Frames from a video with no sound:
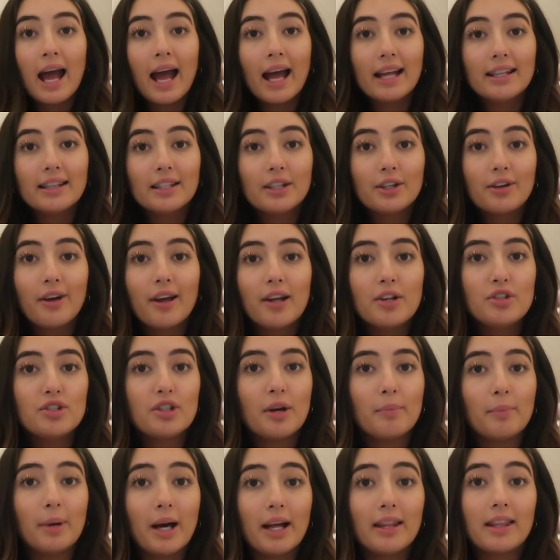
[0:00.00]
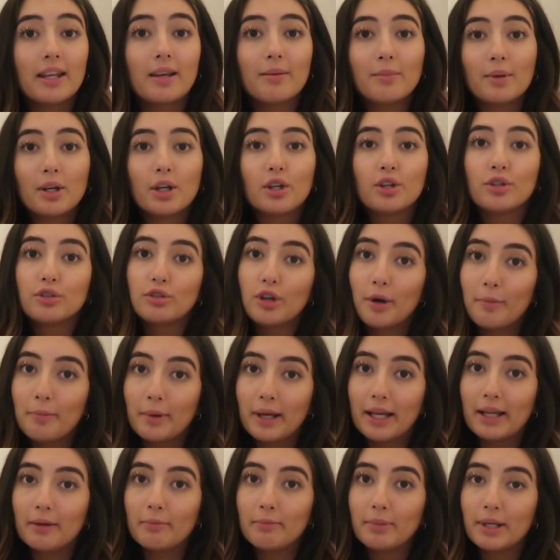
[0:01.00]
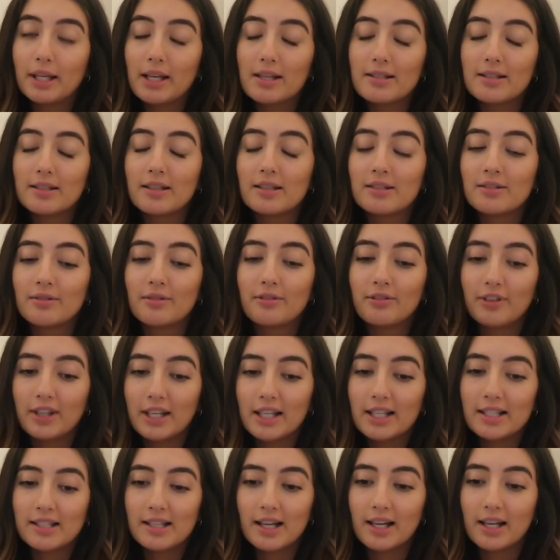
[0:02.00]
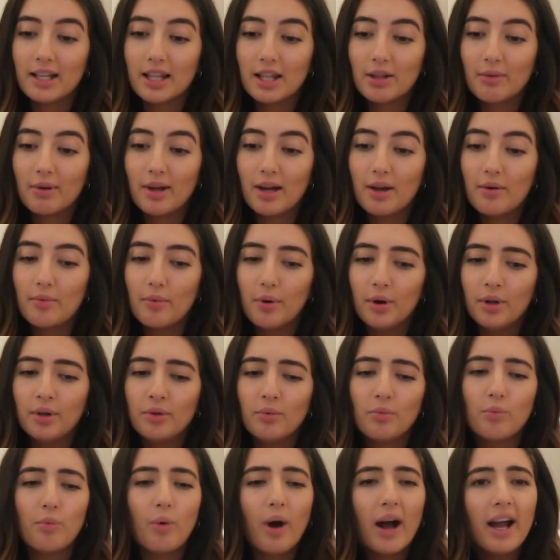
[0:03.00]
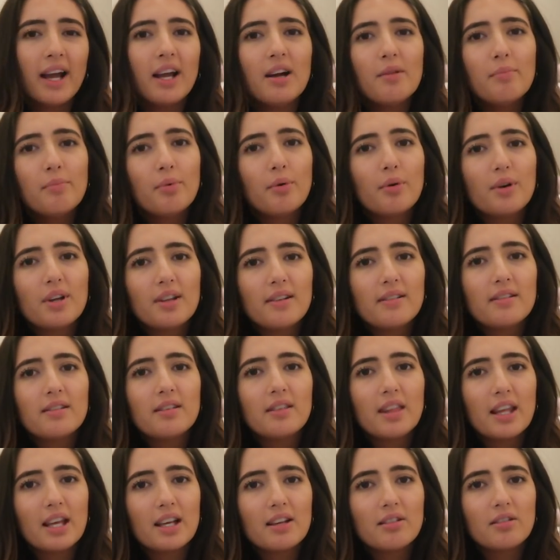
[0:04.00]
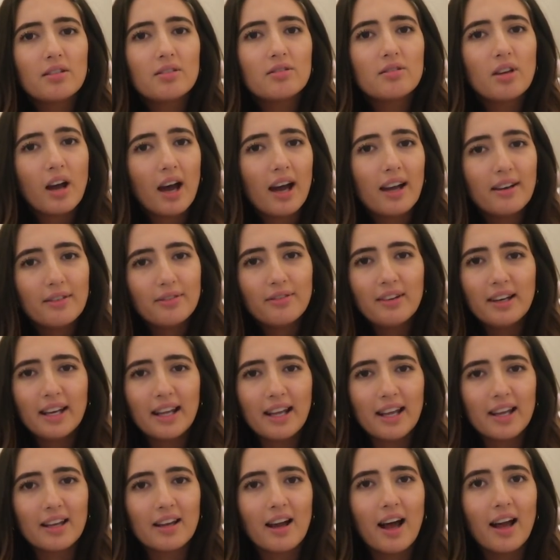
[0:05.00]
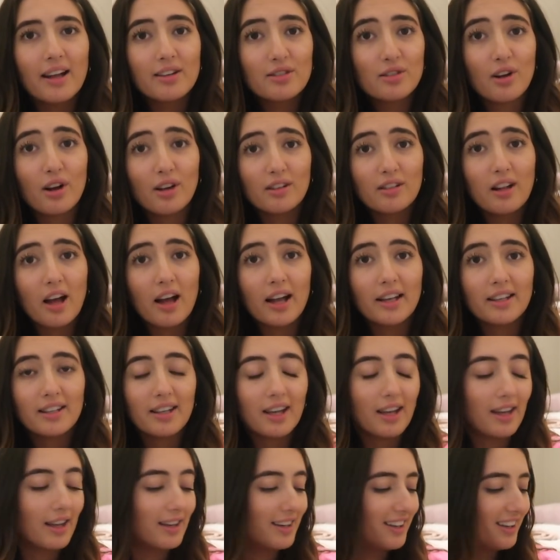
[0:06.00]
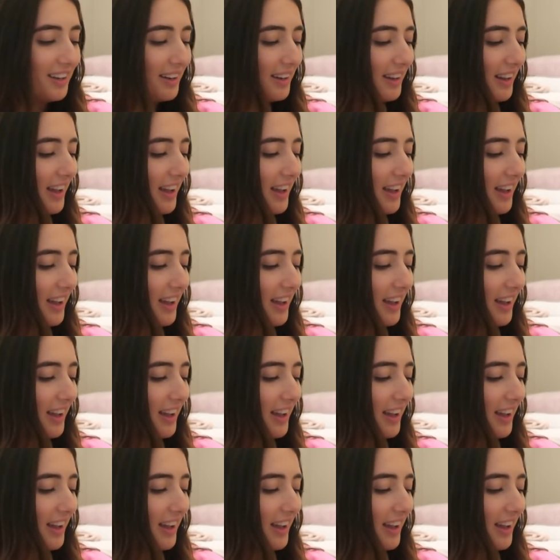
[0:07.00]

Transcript: And the green jumper, I think I'm going to crop it because it doesn't fit exactly the way I want. Why are boys' things tight fitting? I don't like it.